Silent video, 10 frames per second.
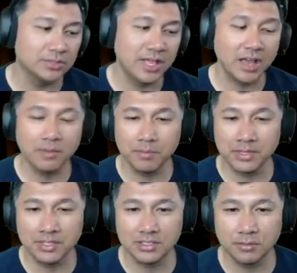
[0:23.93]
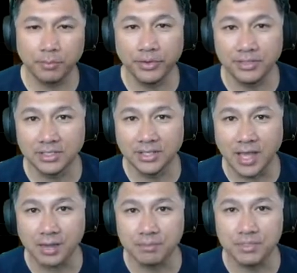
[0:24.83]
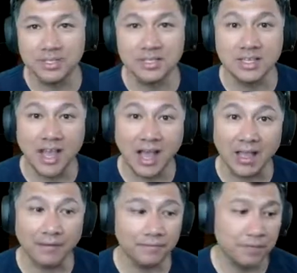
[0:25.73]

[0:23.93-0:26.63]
I'm a bit disappointed at PGI